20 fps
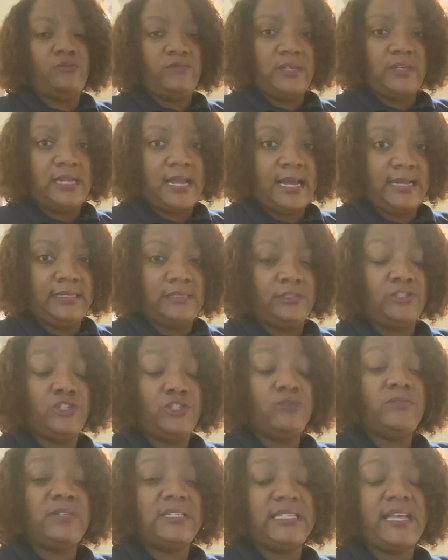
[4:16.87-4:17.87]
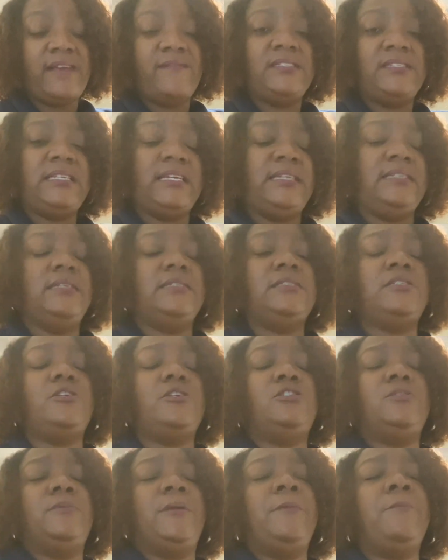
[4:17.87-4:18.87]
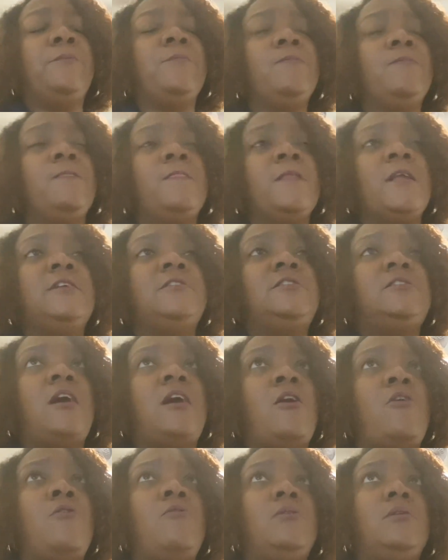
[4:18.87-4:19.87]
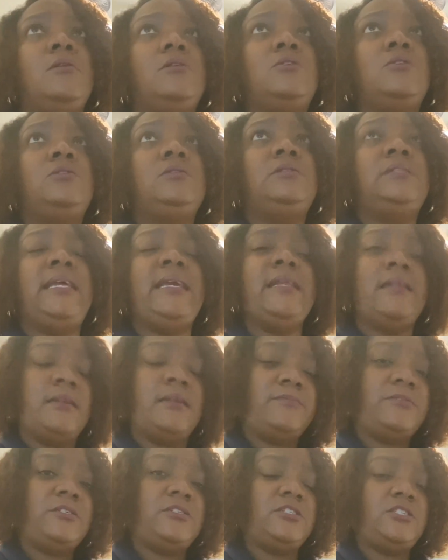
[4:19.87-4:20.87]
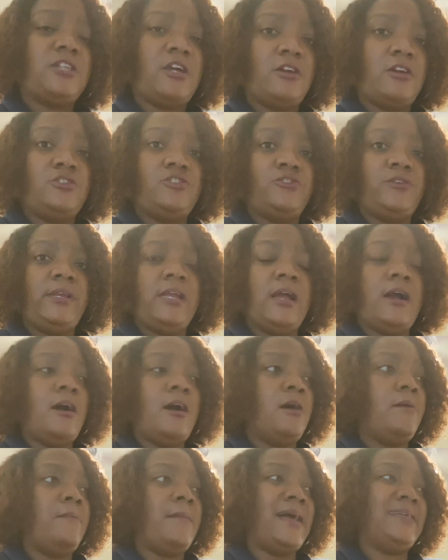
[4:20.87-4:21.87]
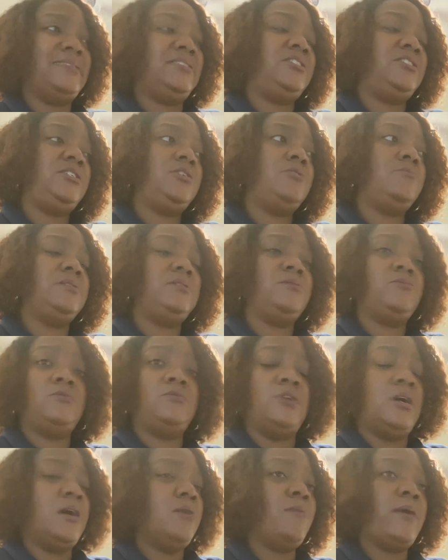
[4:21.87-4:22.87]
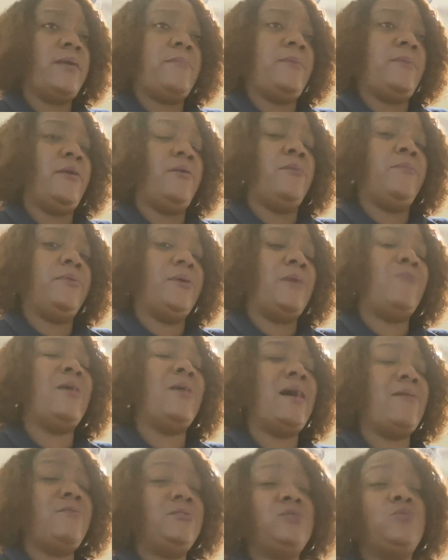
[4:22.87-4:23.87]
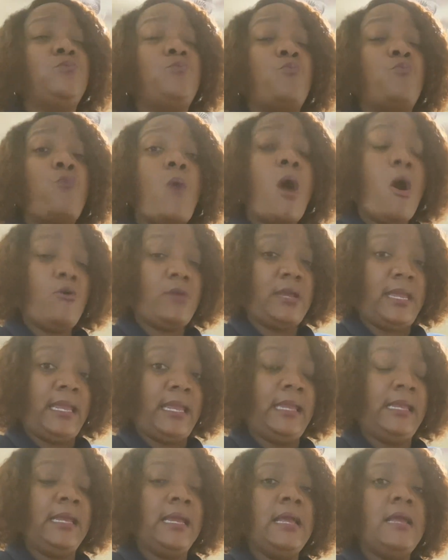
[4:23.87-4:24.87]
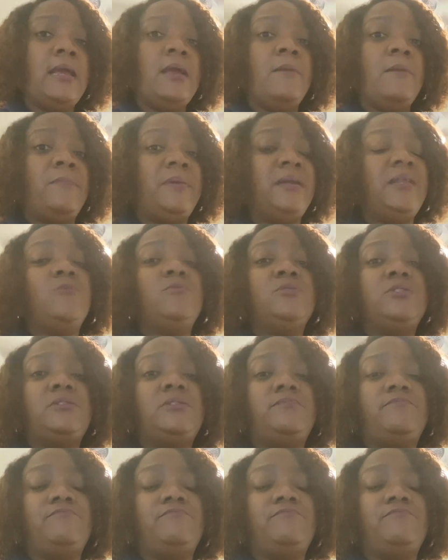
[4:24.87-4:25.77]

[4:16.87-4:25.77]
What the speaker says: the 17th, excuse me. So leading up to the surgery, I still was non-weight bearing. Well, I was walking, but it was